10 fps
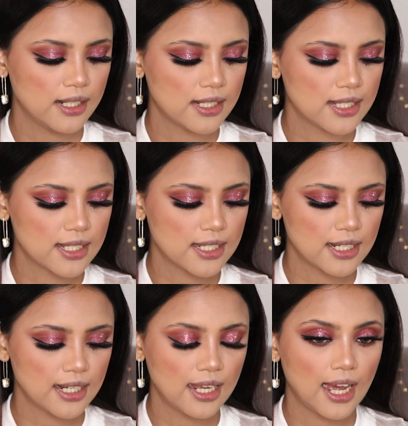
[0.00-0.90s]

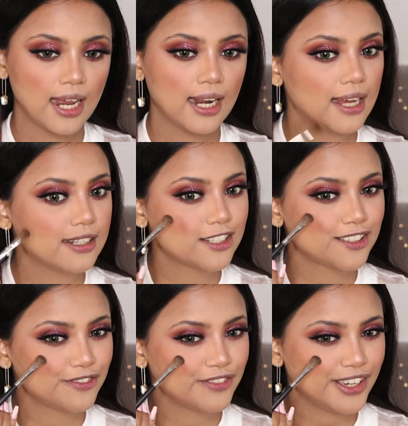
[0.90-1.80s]
Instantly
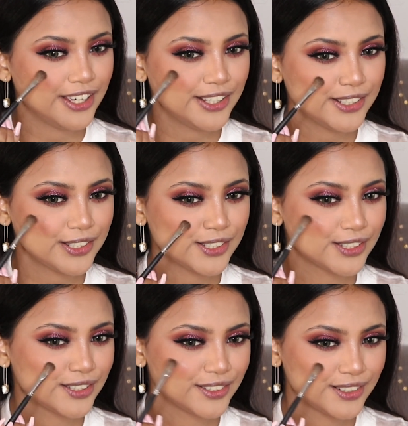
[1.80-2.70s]
highlights the
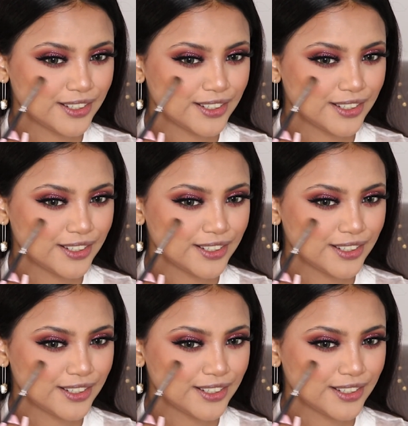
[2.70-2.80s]
face.